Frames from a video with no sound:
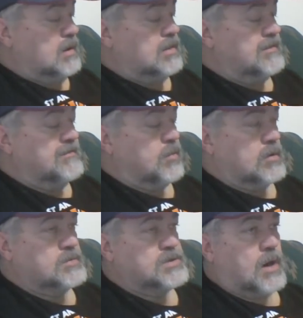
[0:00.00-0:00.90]
the
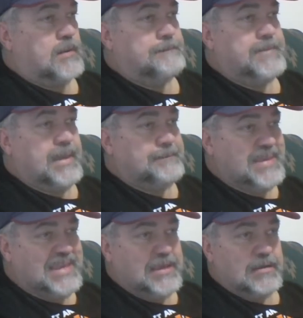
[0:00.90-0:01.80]
forms are
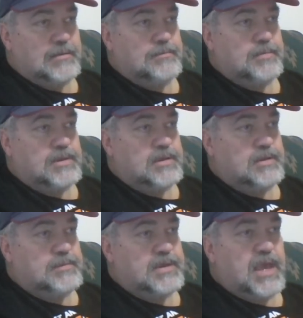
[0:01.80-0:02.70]
bebí,
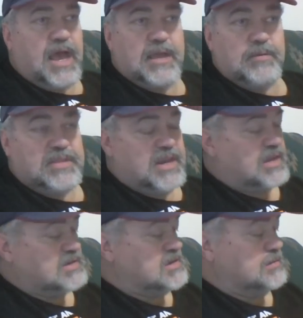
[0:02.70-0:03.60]
B-E-B-I with an
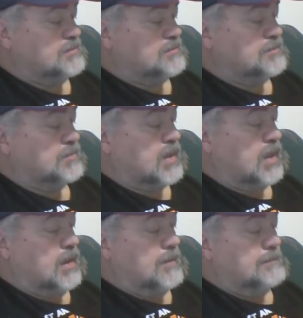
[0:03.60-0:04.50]
accent,
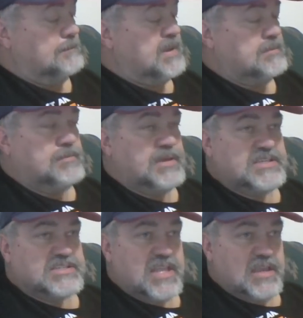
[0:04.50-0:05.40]

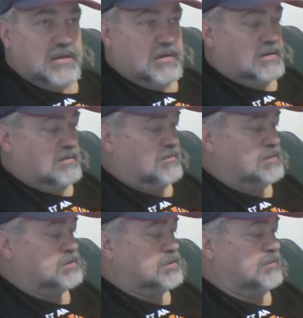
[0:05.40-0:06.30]
bebiste for
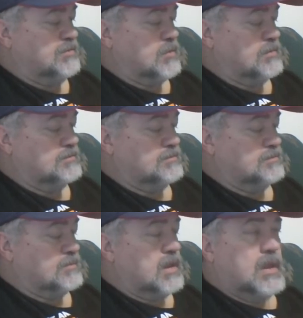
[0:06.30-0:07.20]
the to form,
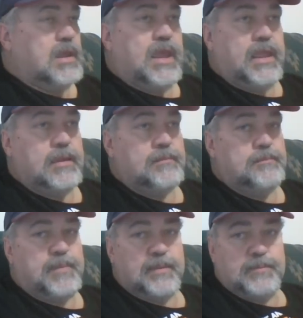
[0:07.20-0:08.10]
and
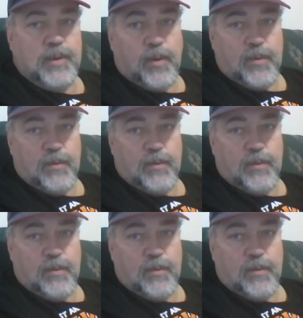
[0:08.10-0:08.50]
bebió,